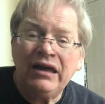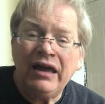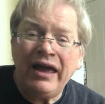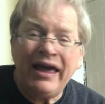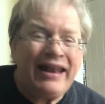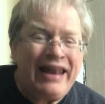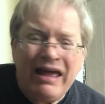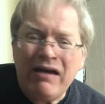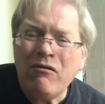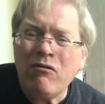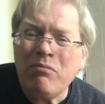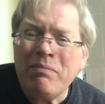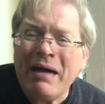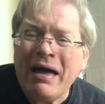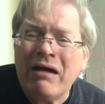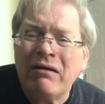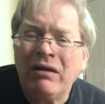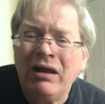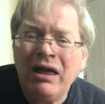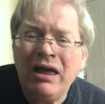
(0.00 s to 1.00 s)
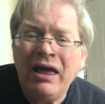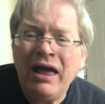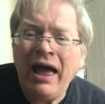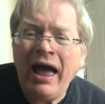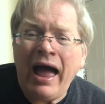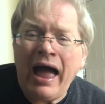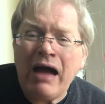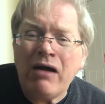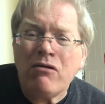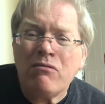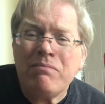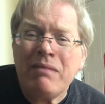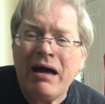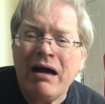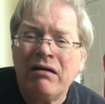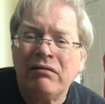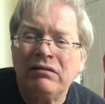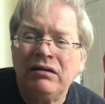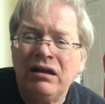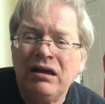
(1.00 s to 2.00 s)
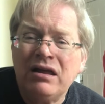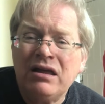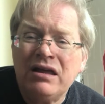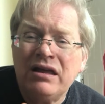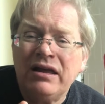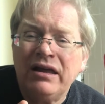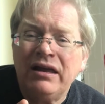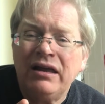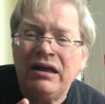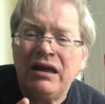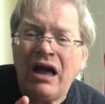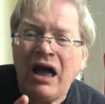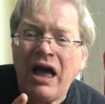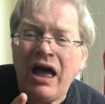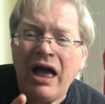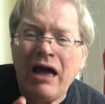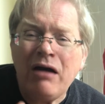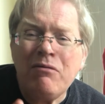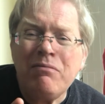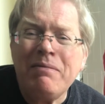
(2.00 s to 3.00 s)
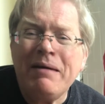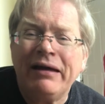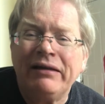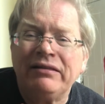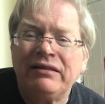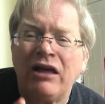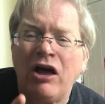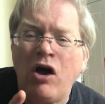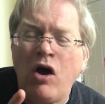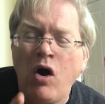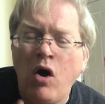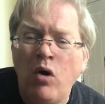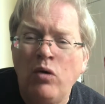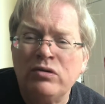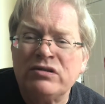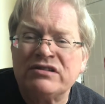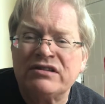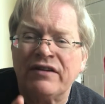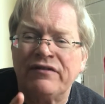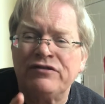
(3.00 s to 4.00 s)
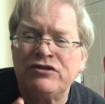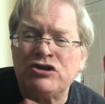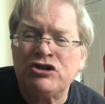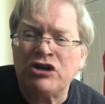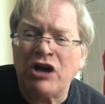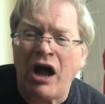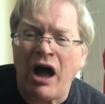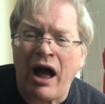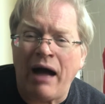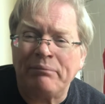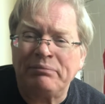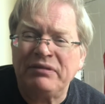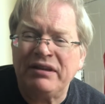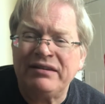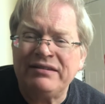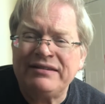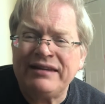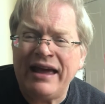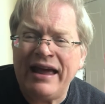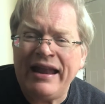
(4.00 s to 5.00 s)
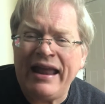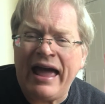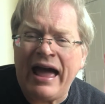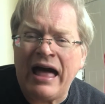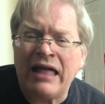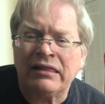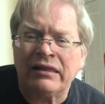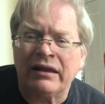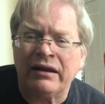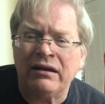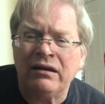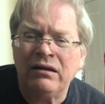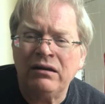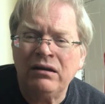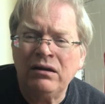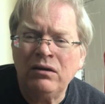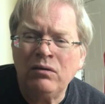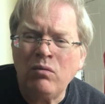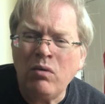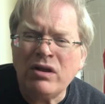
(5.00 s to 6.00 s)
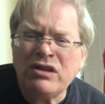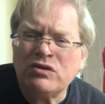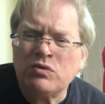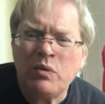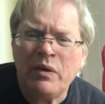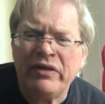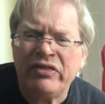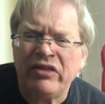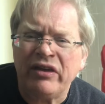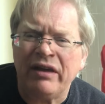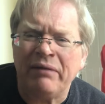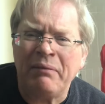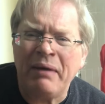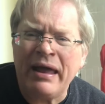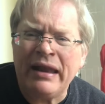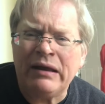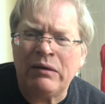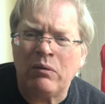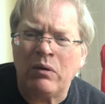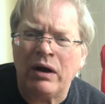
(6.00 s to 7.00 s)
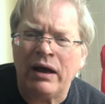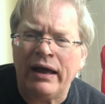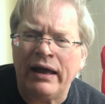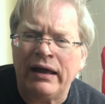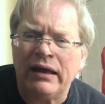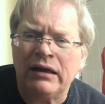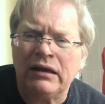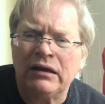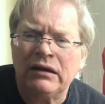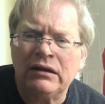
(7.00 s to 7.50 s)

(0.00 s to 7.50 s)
And how about, how about, how about the host of Chopped, Ted Allen? What's with him anyway?